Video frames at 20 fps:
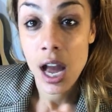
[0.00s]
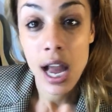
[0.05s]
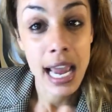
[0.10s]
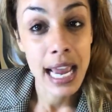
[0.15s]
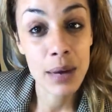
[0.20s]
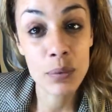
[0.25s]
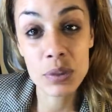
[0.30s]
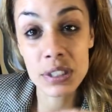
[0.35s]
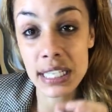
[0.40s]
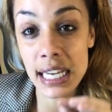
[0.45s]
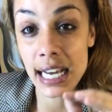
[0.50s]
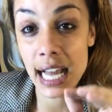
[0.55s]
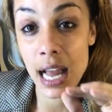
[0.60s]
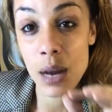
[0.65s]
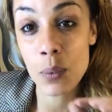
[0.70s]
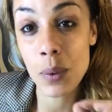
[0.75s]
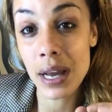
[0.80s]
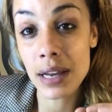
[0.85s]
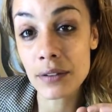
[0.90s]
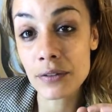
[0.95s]
It was like
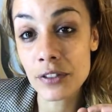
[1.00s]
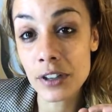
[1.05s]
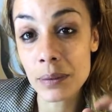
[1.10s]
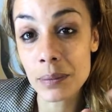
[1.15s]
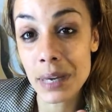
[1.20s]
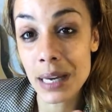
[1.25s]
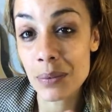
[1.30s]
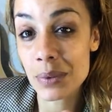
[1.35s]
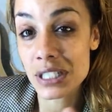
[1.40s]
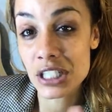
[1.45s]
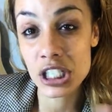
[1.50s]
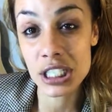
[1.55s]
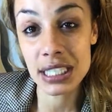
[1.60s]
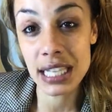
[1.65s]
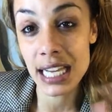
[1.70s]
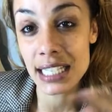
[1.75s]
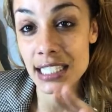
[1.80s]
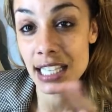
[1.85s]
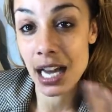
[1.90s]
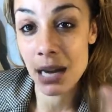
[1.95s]
it was just
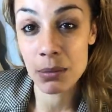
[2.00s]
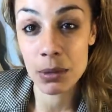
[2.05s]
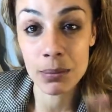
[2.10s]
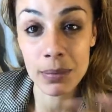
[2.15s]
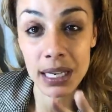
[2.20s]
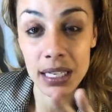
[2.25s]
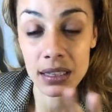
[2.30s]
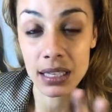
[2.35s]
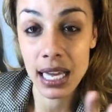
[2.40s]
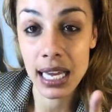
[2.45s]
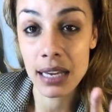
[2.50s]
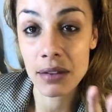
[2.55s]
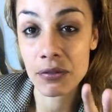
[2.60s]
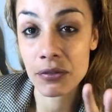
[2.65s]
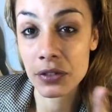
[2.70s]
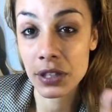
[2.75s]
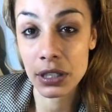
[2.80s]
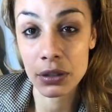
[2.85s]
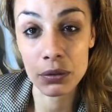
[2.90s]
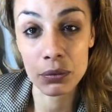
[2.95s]
that time in my life,
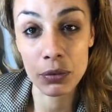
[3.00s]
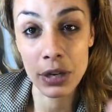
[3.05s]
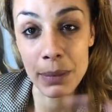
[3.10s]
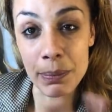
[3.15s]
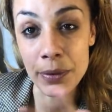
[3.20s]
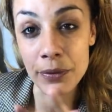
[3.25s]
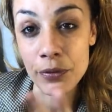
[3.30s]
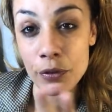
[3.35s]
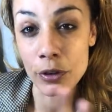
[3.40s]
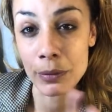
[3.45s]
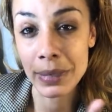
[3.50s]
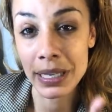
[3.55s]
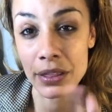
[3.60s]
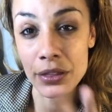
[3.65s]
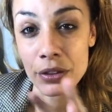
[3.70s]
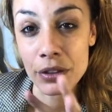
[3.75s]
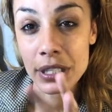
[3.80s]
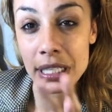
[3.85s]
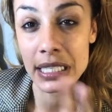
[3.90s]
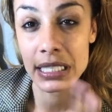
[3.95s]
like right before my
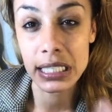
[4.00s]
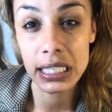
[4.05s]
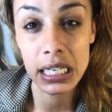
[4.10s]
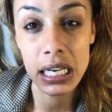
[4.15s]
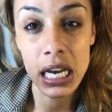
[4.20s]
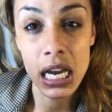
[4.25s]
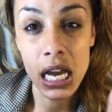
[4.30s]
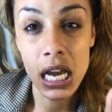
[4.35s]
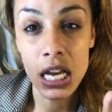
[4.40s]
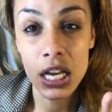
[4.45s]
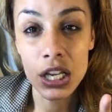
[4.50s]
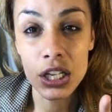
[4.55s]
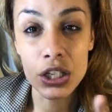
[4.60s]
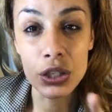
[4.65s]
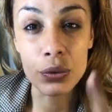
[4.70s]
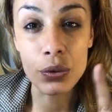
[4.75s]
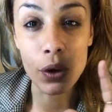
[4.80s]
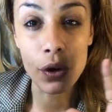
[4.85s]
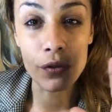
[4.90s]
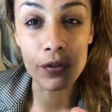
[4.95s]
30s, like
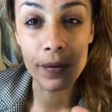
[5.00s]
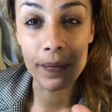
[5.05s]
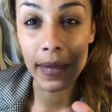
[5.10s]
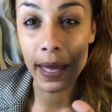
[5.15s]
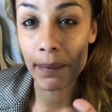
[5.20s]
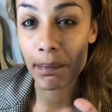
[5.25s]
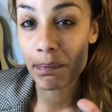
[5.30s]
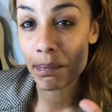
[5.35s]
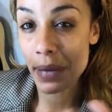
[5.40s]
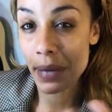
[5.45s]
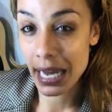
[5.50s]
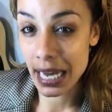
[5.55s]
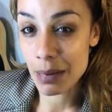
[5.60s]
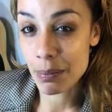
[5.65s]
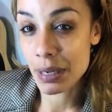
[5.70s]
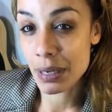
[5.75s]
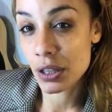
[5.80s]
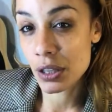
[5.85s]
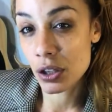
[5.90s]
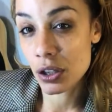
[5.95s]
you go from that
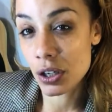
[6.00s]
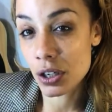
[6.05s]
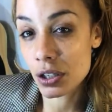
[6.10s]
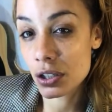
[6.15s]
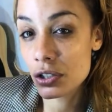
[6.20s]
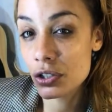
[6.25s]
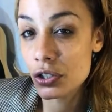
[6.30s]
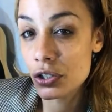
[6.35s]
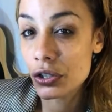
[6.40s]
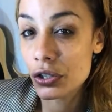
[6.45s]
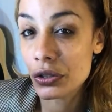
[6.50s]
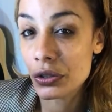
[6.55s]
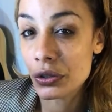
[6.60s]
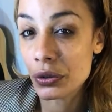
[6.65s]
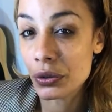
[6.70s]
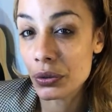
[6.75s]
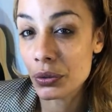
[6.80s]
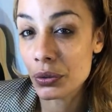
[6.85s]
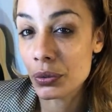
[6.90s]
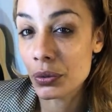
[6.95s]
baby look
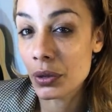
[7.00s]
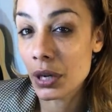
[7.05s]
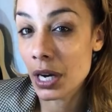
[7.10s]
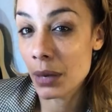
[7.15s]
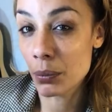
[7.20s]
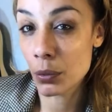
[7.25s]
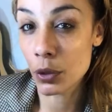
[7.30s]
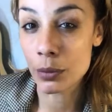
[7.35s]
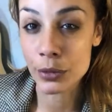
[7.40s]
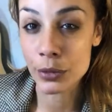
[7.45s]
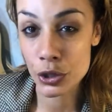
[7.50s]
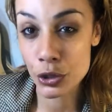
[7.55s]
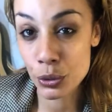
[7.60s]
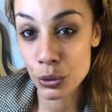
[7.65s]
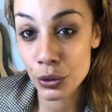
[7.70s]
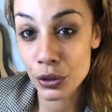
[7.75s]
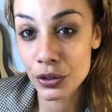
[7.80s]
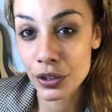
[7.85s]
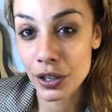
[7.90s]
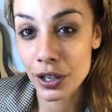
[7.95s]
to a more
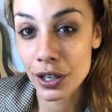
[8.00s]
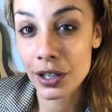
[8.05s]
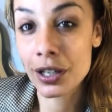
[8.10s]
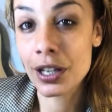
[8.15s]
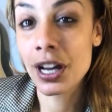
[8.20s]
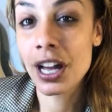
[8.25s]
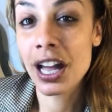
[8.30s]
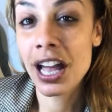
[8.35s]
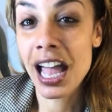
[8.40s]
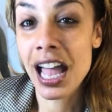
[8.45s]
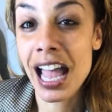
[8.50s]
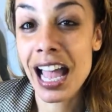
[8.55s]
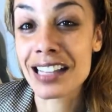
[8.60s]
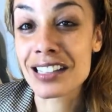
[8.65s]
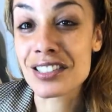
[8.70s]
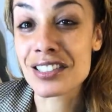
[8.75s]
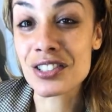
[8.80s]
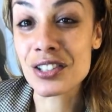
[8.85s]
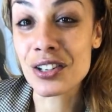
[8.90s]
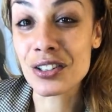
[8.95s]
mature look.
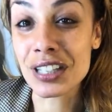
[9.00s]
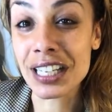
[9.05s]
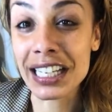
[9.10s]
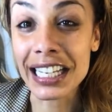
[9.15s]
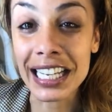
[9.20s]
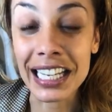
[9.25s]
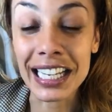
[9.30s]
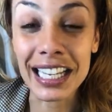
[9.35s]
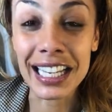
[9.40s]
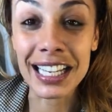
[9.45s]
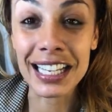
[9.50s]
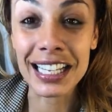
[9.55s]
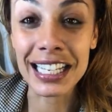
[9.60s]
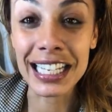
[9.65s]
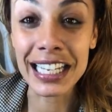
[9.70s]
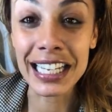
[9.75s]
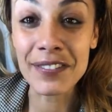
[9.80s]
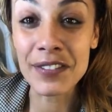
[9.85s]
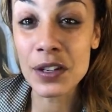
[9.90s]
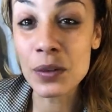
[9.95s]
And so like,
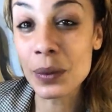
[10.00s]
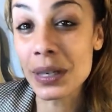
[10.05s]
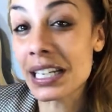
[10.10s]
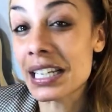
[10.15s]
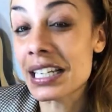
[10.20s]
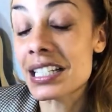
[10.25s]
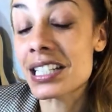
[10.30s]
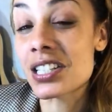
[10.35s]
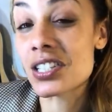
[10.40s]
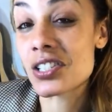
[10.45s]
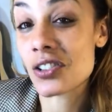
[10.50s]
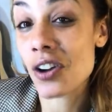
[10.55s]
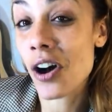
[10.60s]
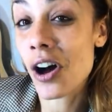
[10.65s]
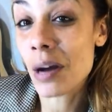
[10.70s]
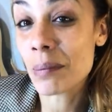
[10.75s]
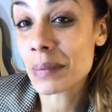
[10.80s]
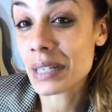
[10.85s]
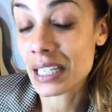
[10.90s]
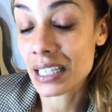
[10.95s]
even when he
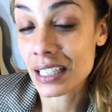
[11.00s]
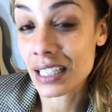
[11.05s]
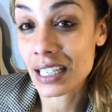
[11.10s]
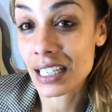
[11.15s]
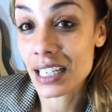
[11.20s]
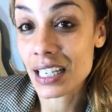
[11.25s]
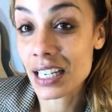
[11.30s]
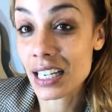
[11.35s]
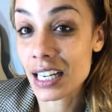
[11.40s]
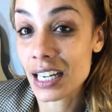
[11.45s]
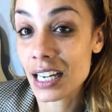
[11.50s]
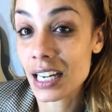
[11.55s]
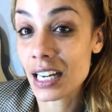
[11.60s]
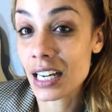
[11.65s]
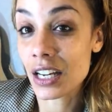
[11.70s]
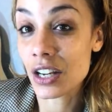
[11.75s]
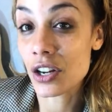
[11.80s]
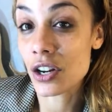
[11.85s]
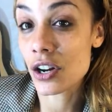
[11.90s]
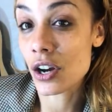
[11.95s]
saw me, like
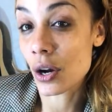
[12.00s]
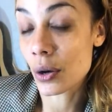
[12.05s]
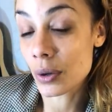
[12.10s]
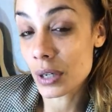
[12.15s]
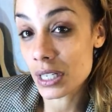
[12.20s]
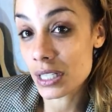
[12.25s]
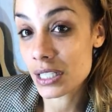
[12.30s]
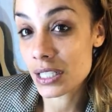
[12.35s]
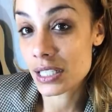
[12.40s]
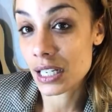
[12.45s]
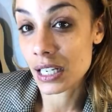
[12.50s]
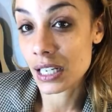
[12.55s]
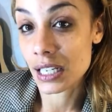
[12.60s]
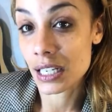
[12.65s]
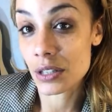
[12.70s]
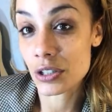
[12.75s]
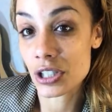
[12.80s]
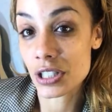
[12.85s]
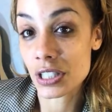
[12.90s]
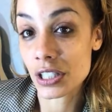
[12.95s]
he noticed it.
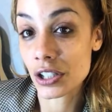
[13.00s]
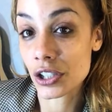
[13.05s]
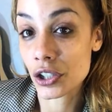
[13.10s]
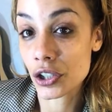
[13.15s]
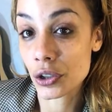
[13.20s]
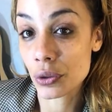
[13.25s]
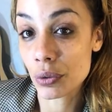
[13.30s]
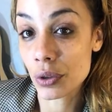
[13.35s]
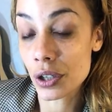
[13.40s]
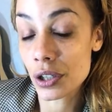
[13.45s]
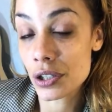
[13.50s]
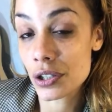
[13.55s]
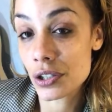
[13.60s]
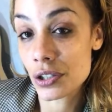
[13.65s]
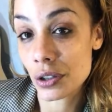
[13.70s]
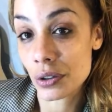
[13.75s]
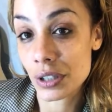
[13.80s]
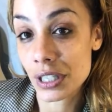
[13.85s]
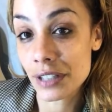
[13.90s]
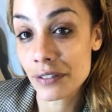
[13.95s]
He's just like, you look
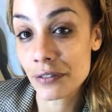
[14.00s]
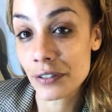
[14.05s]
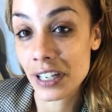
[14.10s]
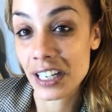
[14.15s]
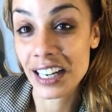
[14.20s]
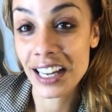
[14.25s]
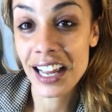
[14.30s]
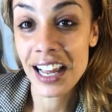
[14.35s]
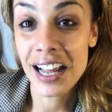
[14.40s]
so different.